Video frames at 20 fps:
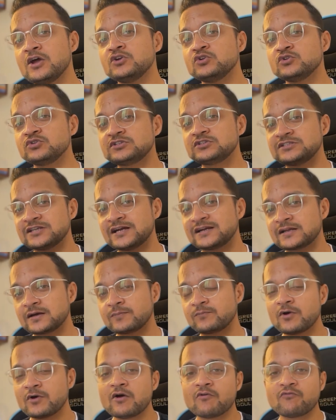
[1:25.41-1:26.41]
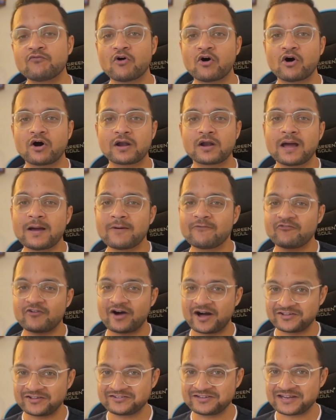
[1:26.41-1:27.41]
to set up for
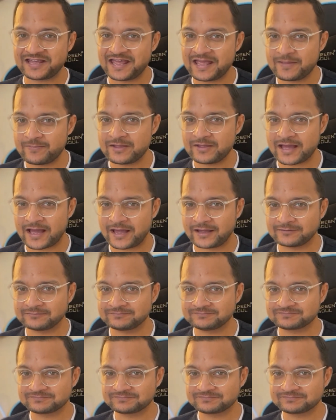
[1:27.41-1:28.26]
fast API.